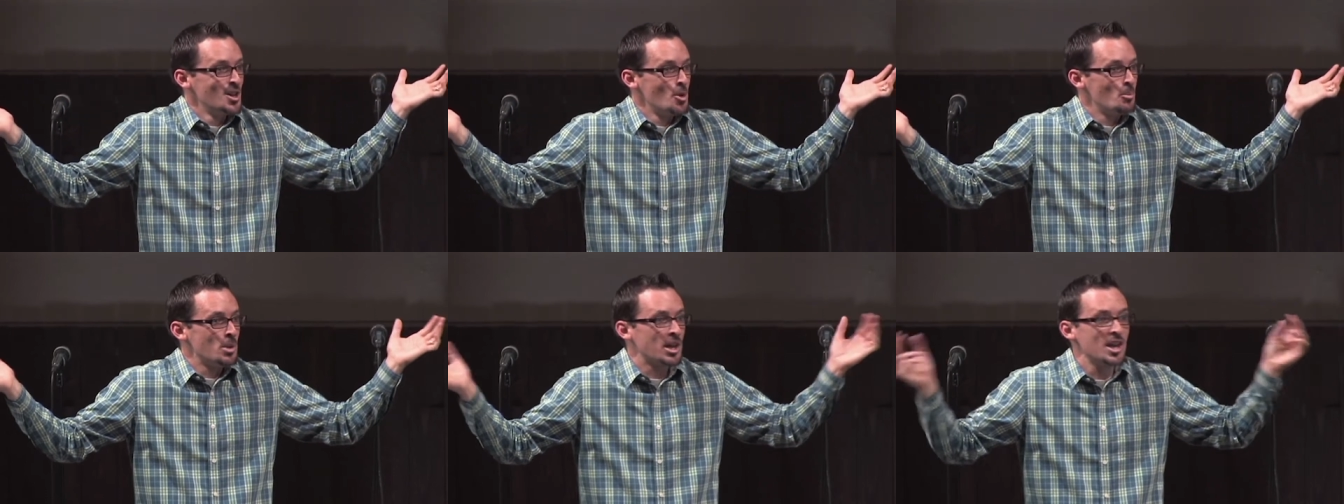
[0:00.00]

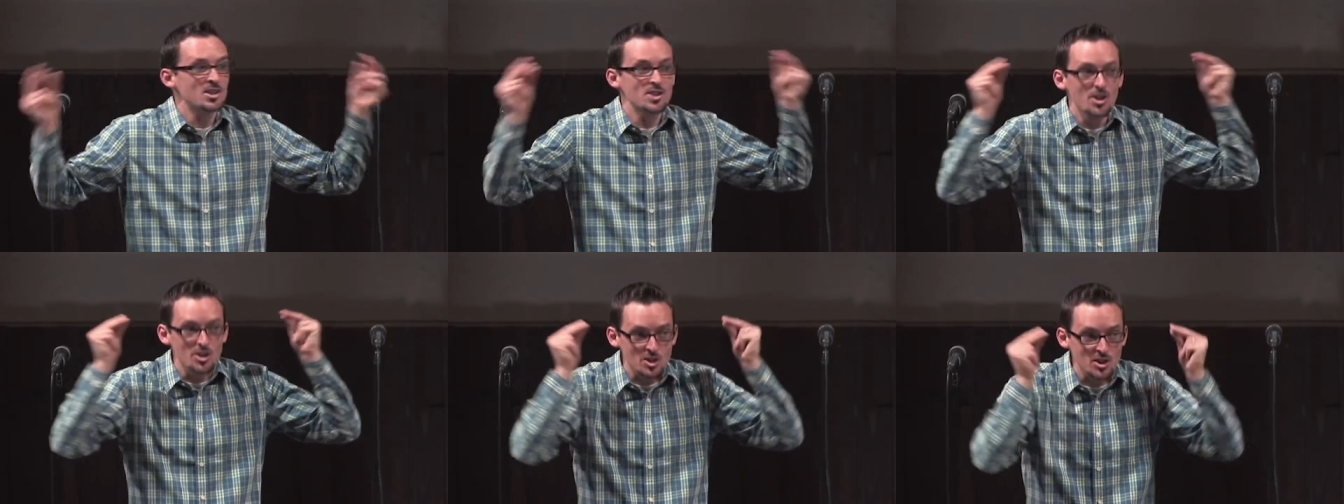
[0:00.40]
Because
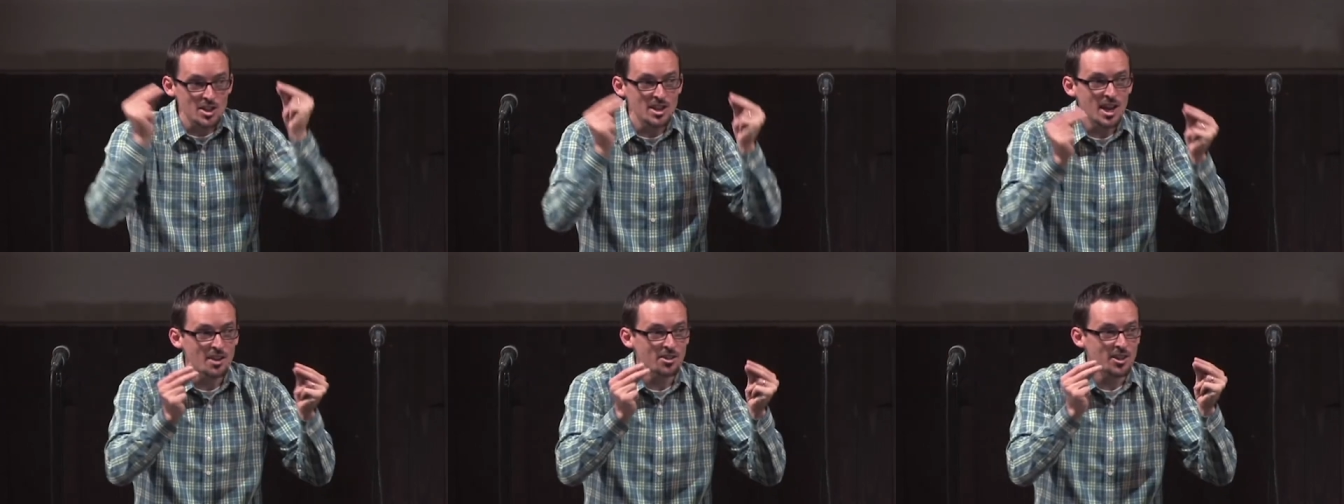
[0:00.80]
there's
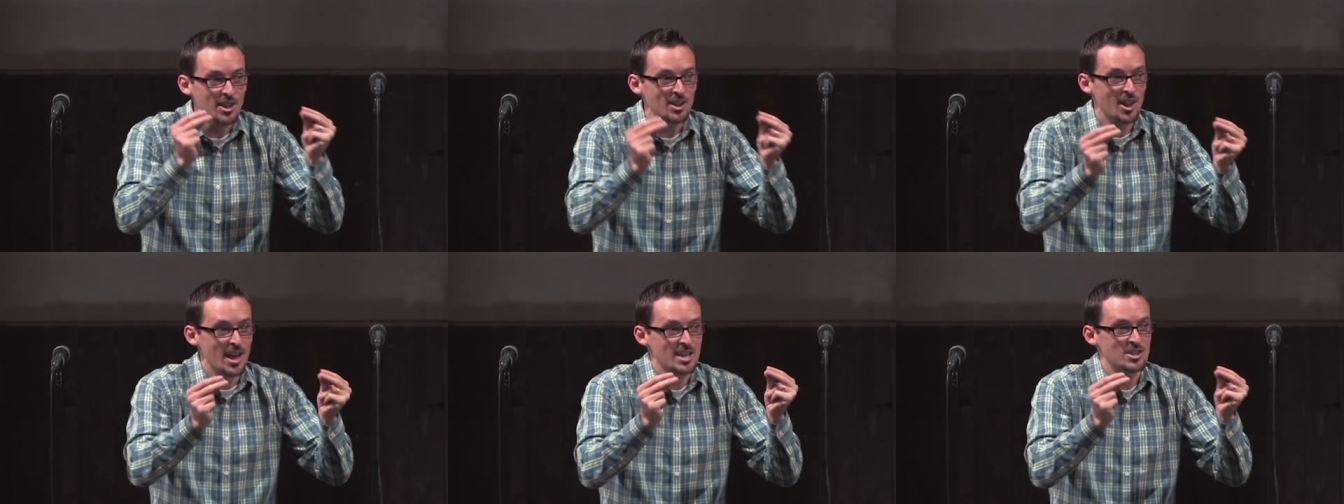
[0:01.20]
nothing
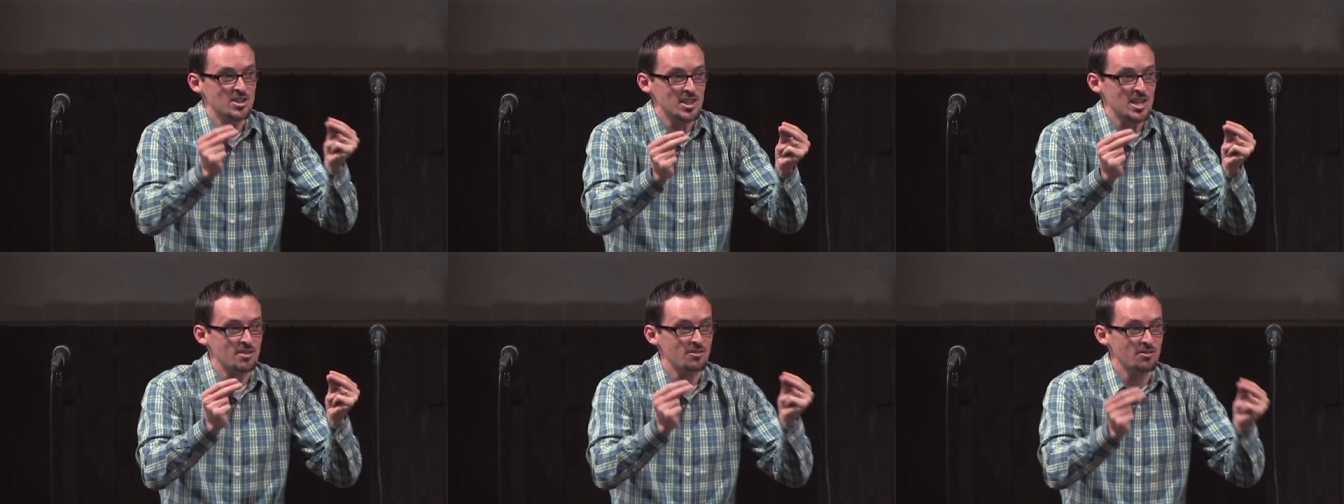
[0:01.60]
like
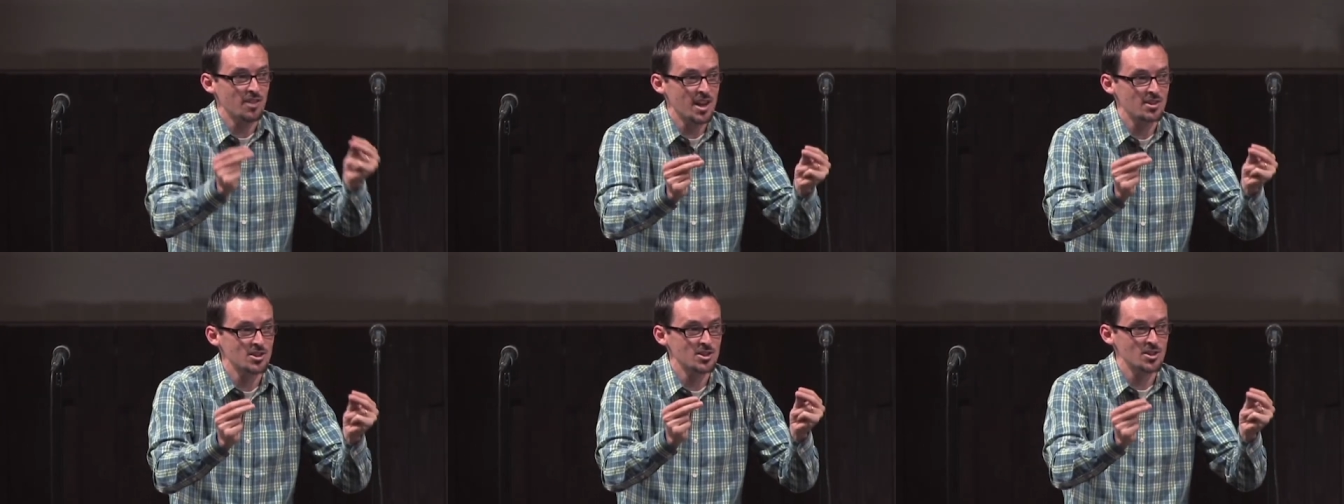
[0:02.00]
seeing
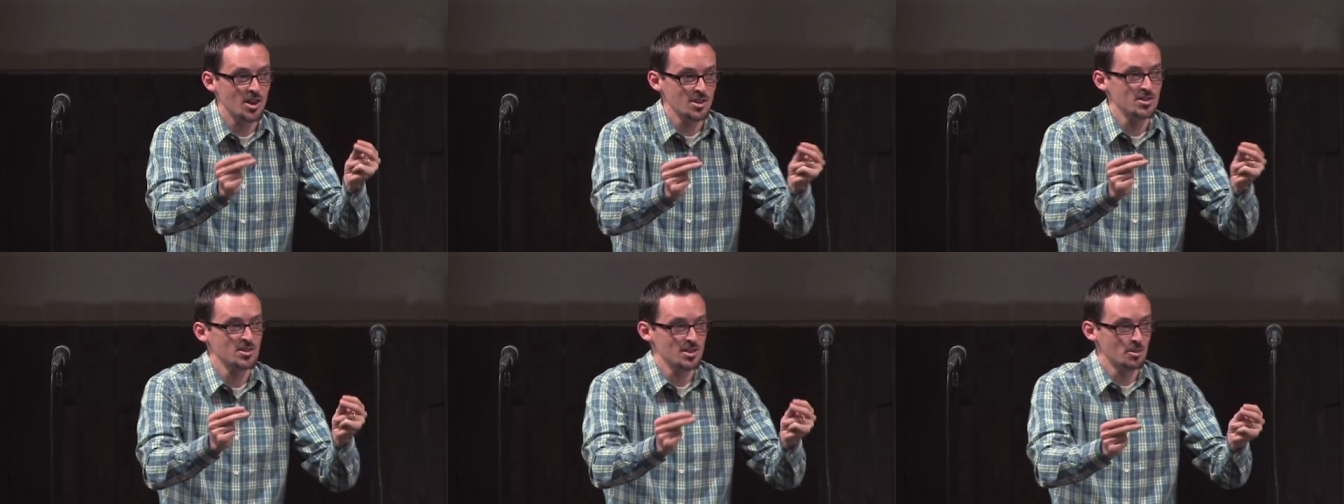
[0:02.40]
faith
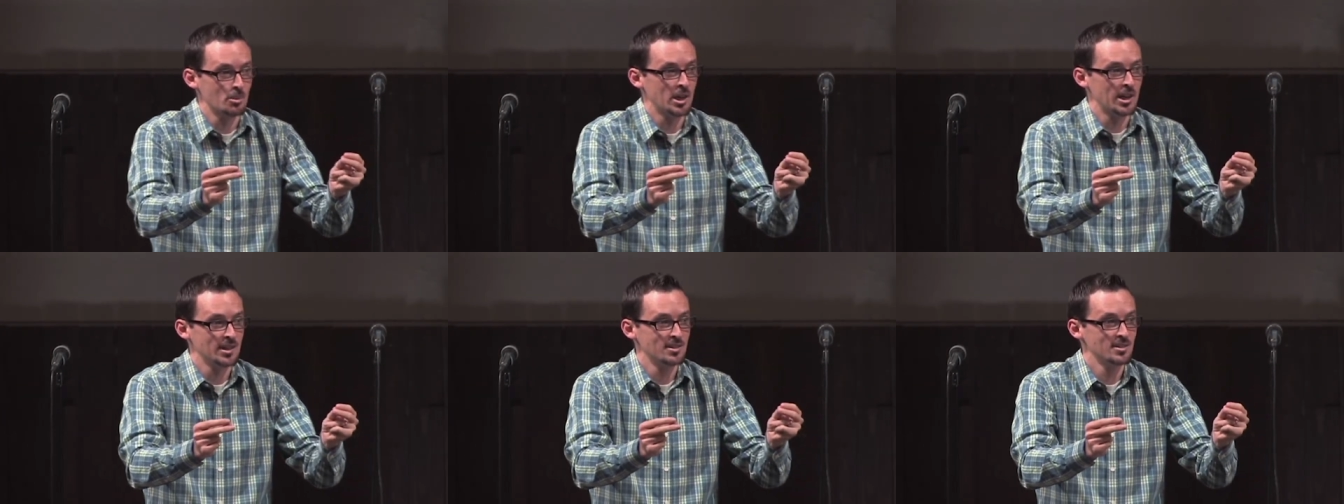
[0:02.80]
start in
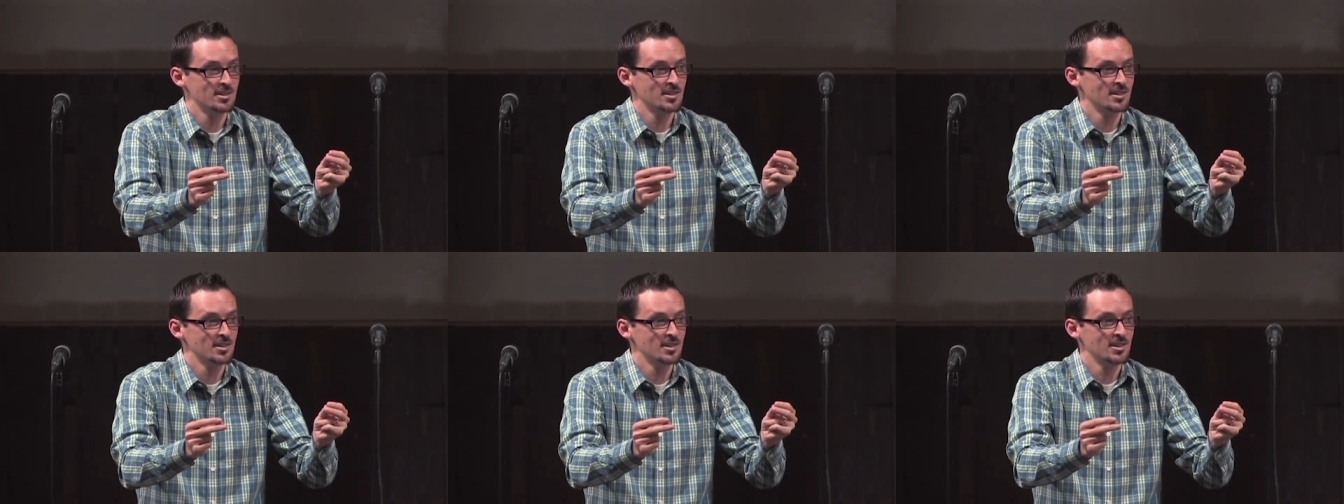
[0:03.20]
somebody.
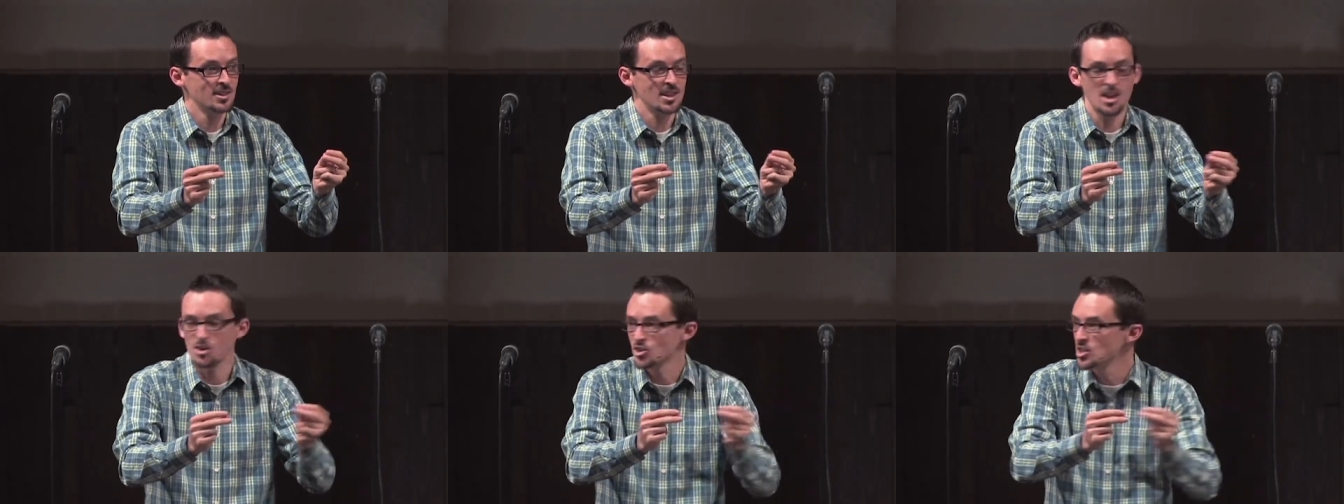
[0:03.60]

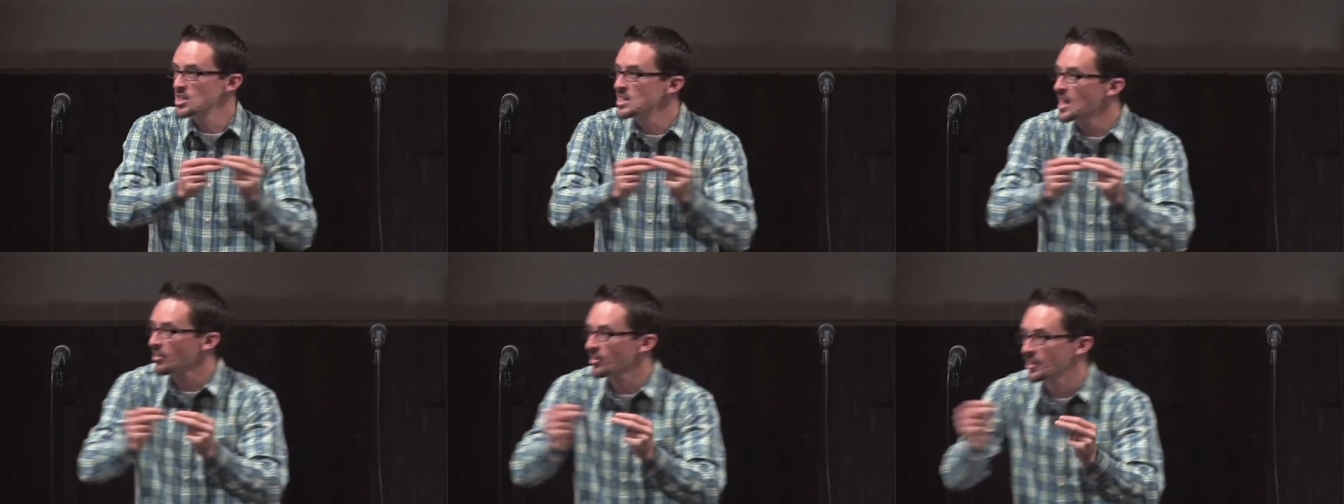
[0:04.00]
There's
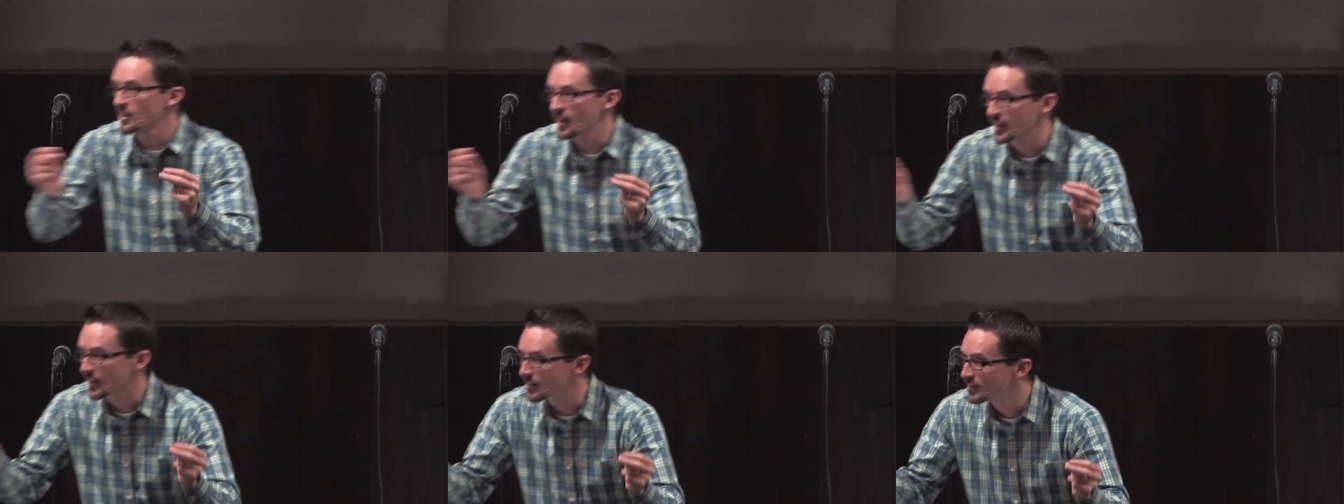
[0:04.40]
nothing
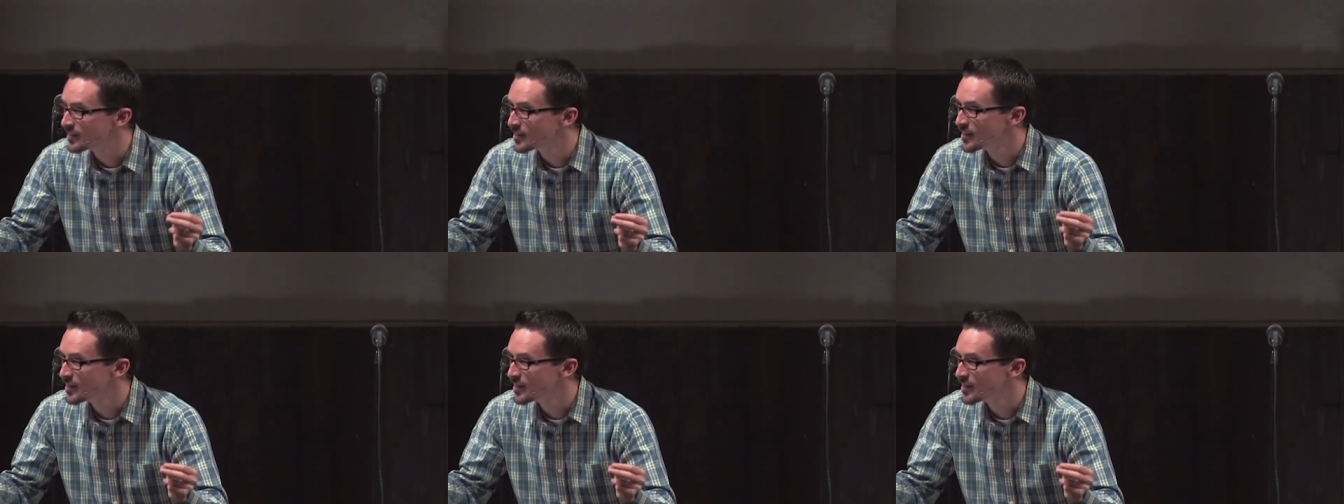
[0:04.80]
like it.